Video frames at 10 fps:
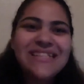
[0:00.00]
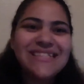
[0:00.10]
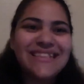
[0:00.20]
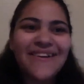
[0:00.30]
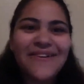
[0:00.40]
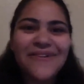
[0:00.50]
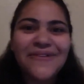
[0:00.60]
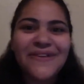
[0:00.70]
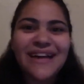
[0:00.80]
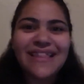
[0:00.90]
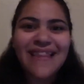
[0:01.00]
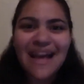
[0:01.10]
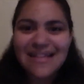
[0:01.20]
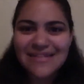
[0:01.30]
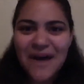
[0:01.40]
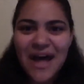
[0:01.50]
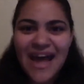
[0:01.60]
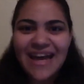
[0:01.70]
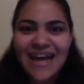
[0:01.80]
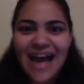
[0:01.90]
So that's
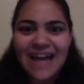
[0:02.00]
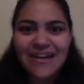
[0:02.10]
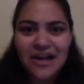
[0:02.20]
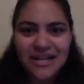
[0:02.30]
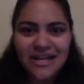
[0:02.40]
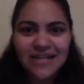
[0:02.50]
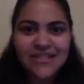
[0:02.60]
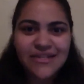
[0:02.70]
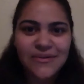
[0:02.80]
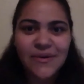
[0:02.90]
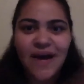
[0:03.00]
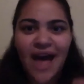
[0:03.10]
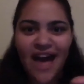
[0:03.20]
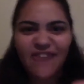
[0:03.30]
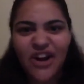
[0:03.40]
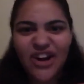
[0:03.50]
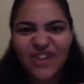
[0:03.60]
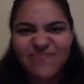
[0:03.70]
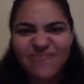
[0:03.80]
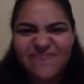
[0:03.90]
why I knock it to a half
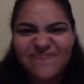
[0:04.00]
heart.